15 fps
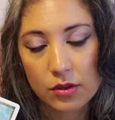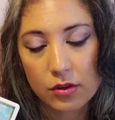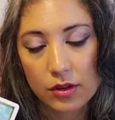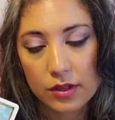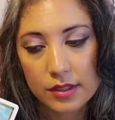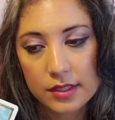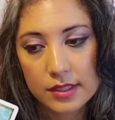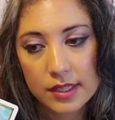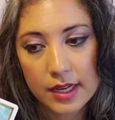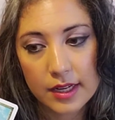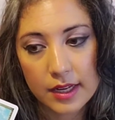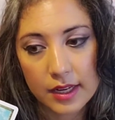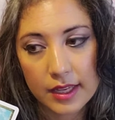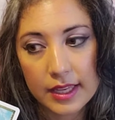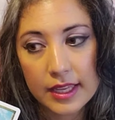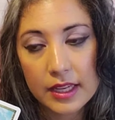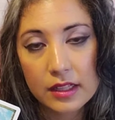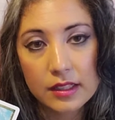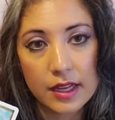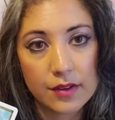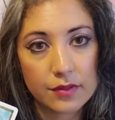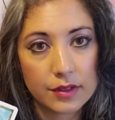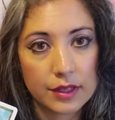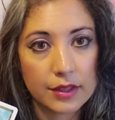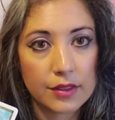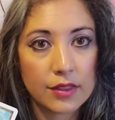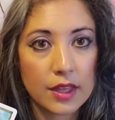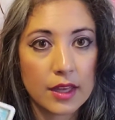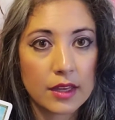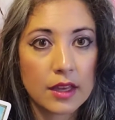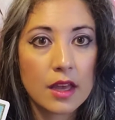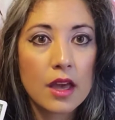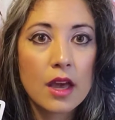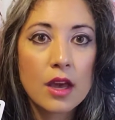or stay to heal everything.